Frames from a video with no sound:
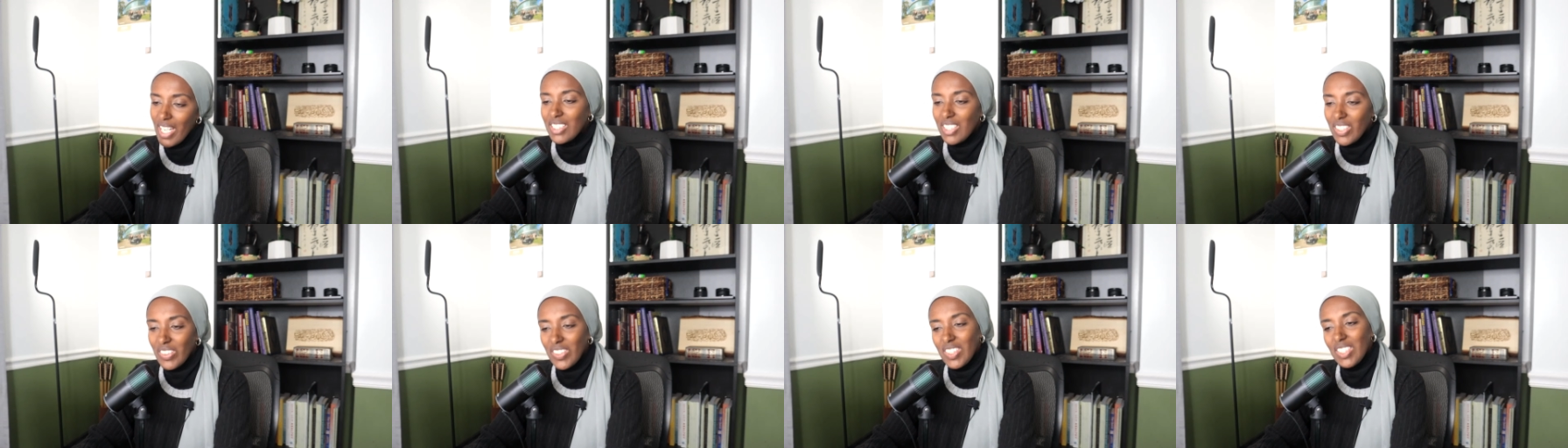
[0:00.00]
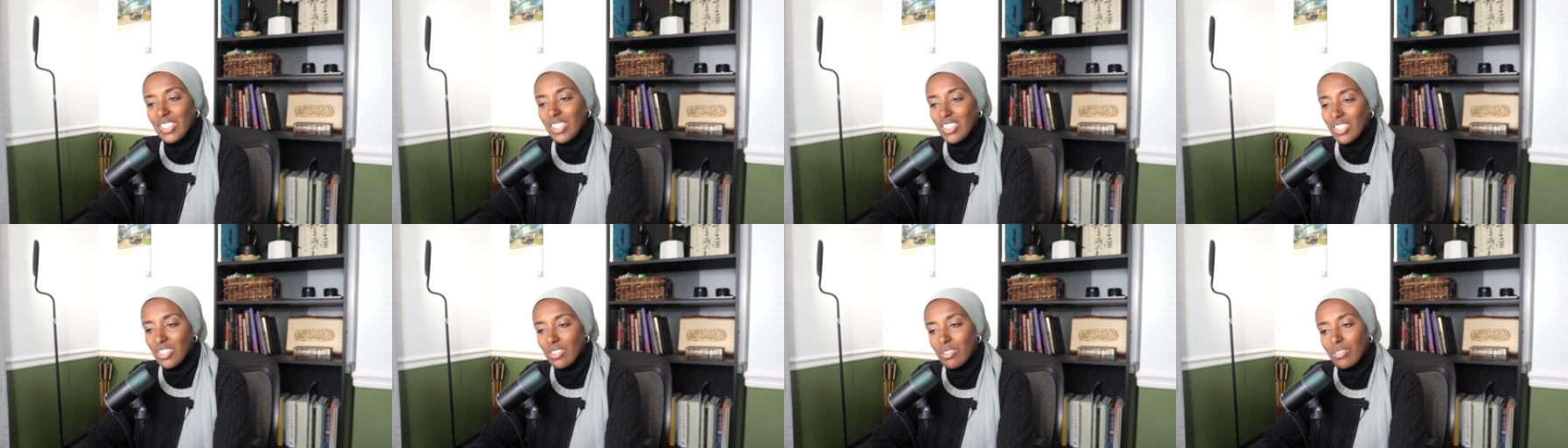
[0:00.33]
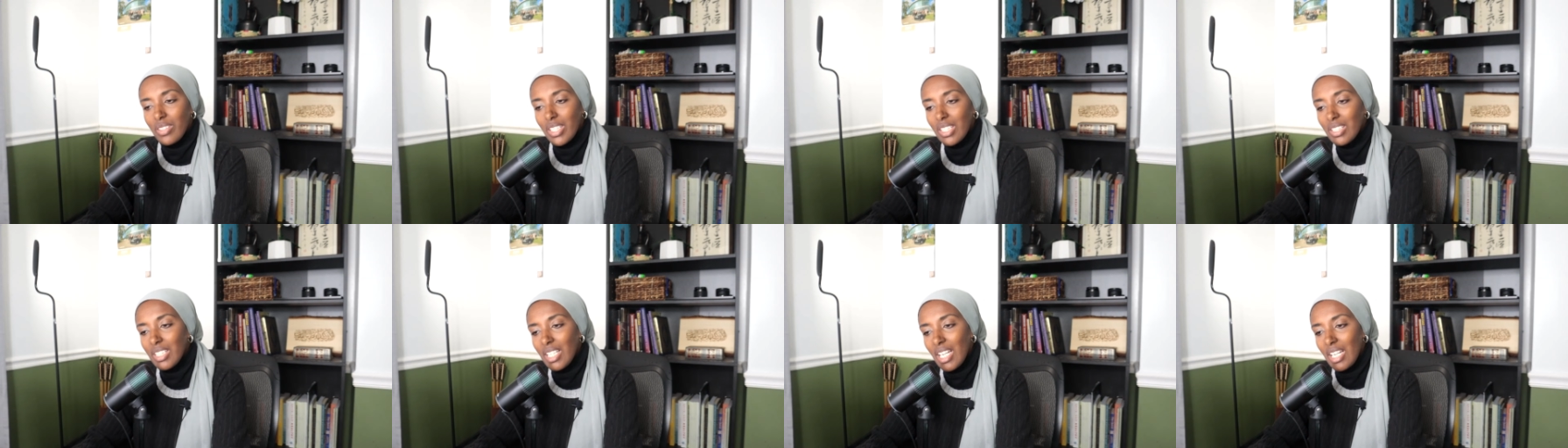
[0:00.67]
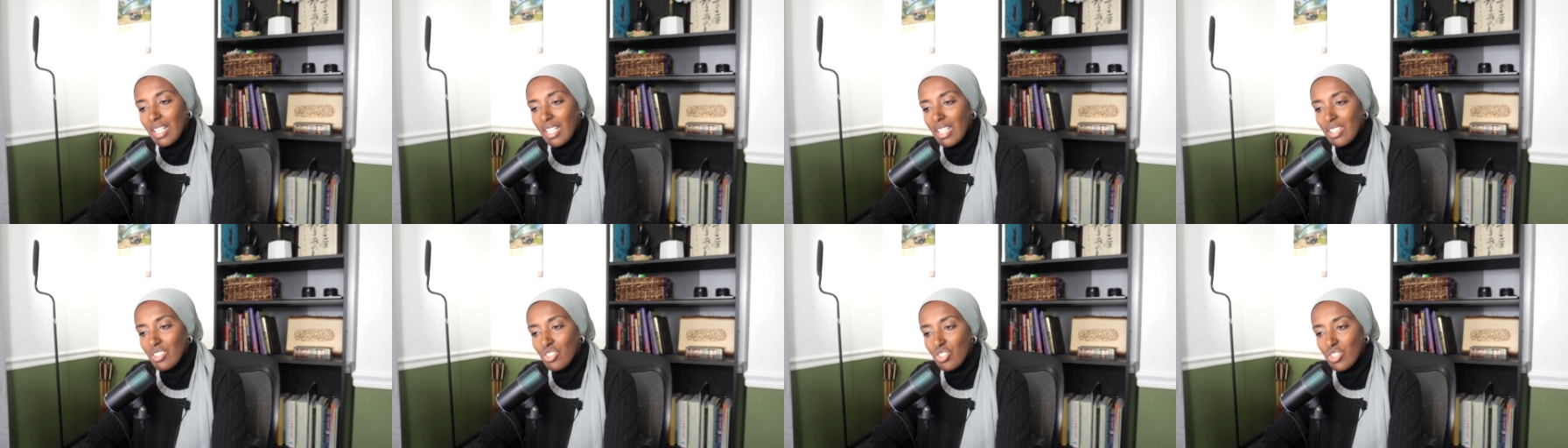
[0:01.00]
So this is really an
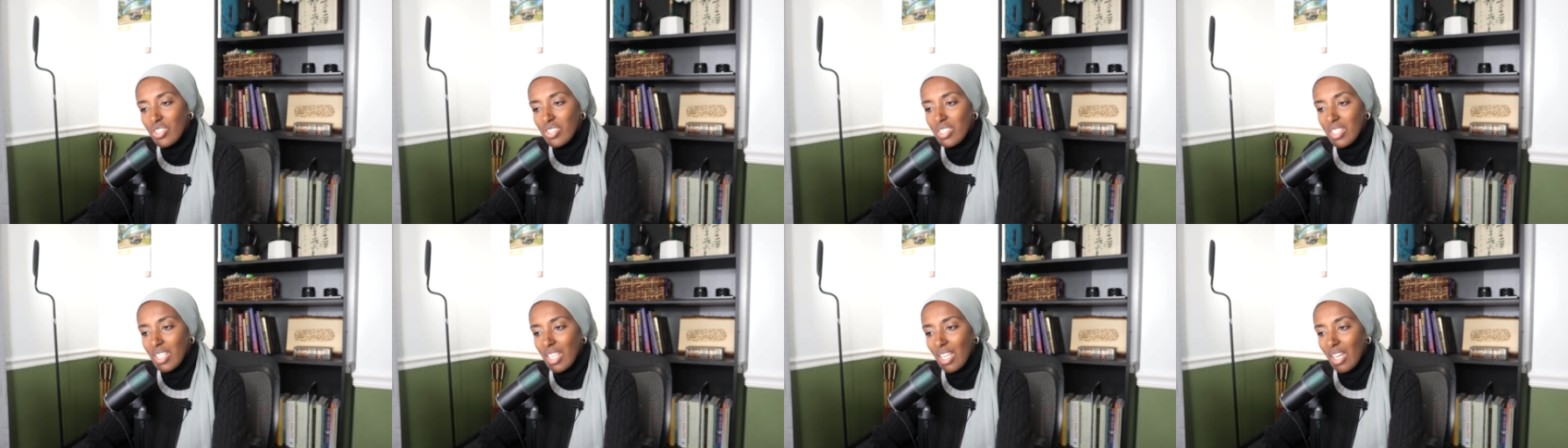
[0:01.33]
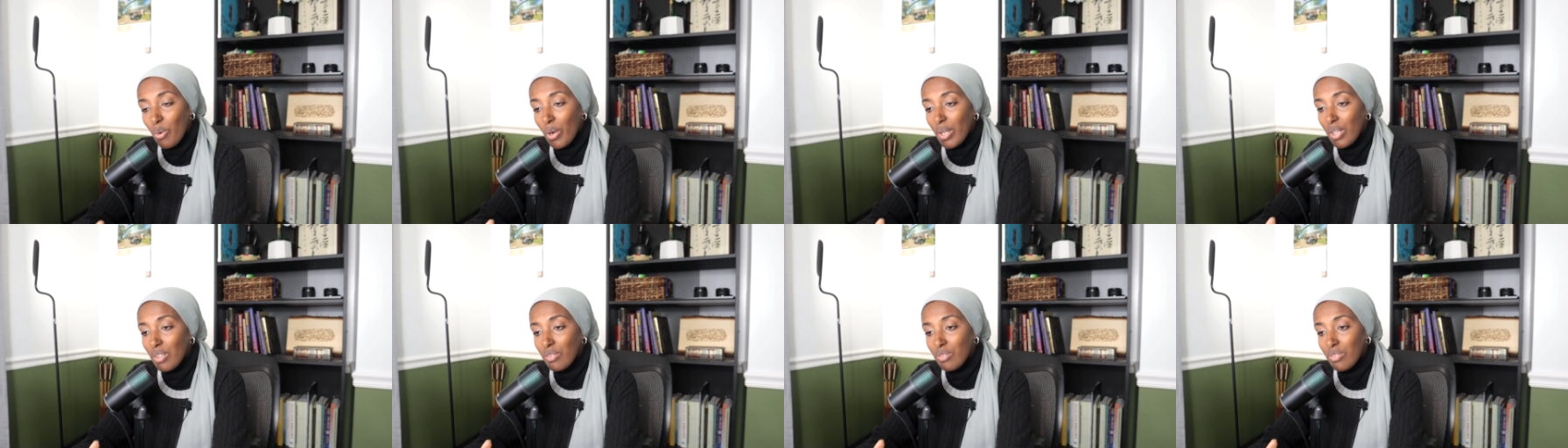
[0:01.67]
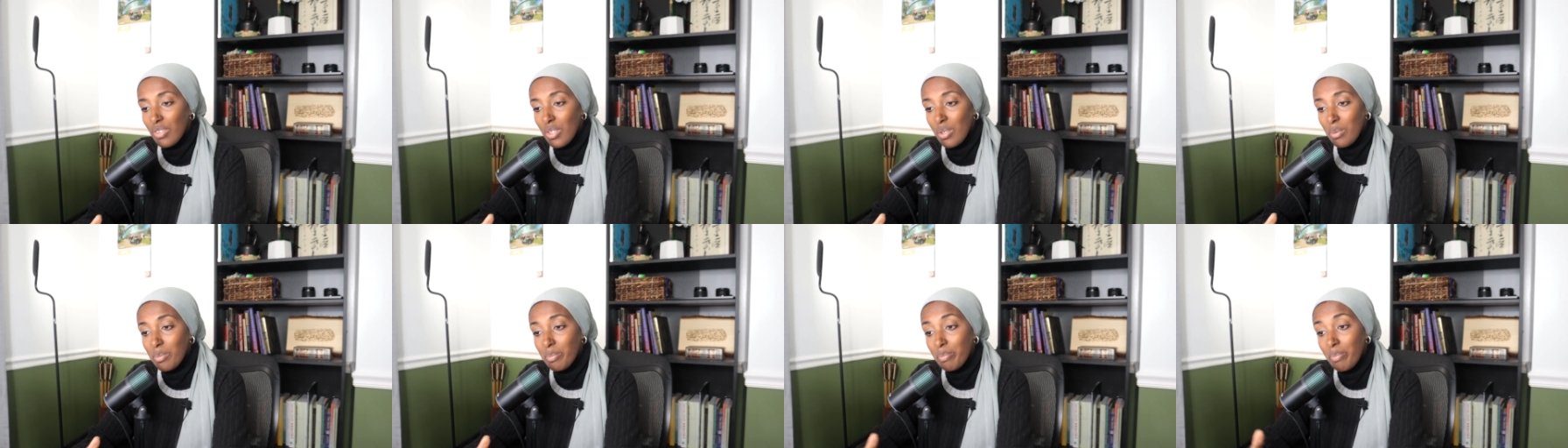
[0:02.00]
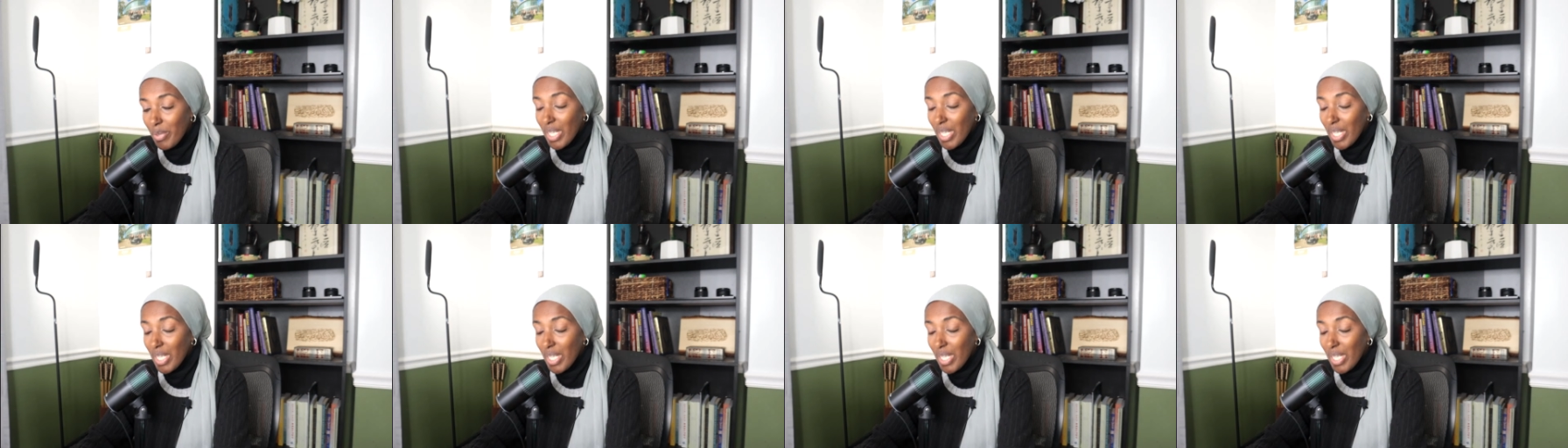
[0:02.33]
interesting point of view.